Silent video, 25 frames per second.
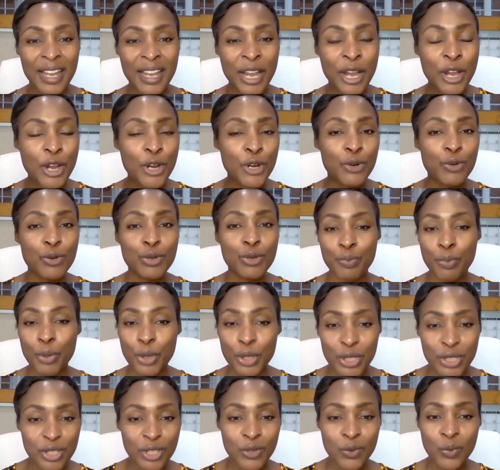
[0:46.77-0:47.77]

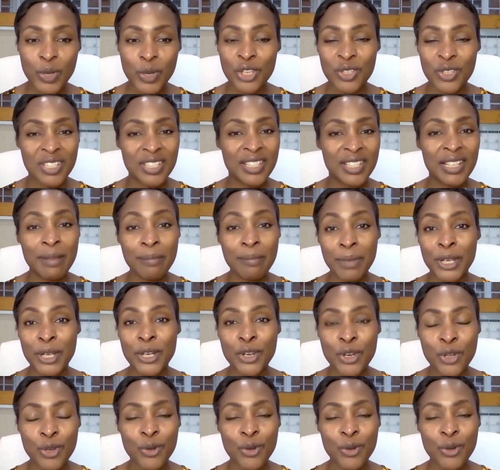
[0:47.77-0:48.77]
responses when you just let me
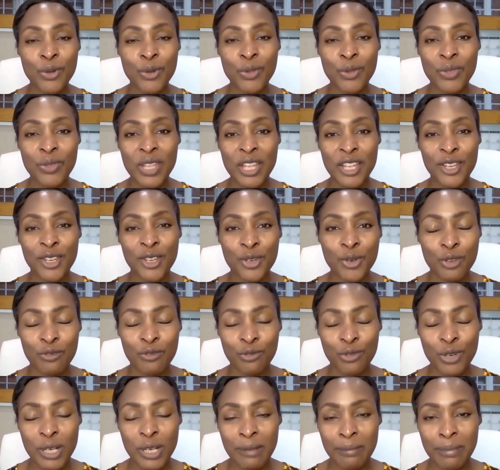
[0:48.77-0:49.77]
know that,
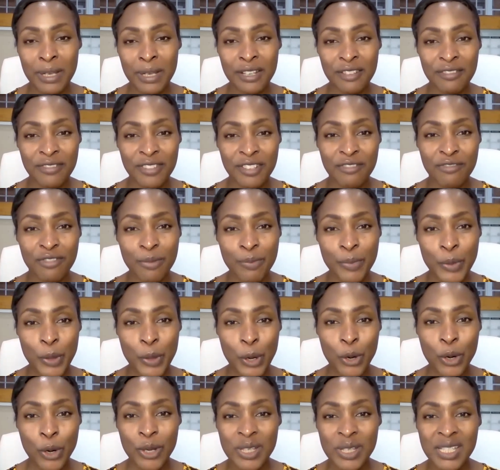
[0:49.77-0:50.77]
you've really benefited from
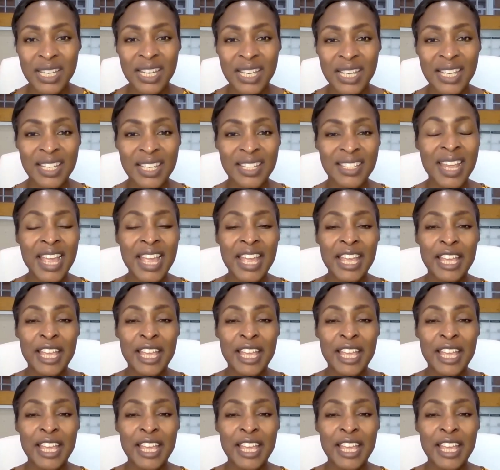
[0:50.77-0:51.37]
the content.